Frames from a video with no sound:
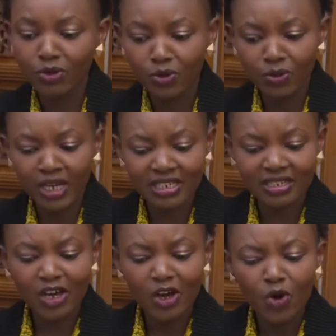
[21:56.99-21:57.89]
wet.
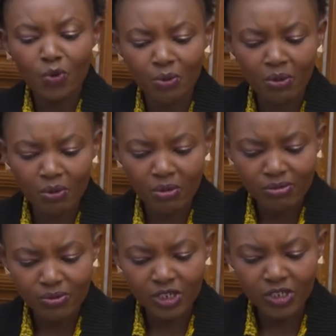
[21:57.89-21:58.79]

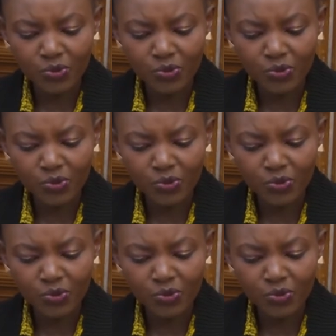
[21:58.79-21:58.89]
What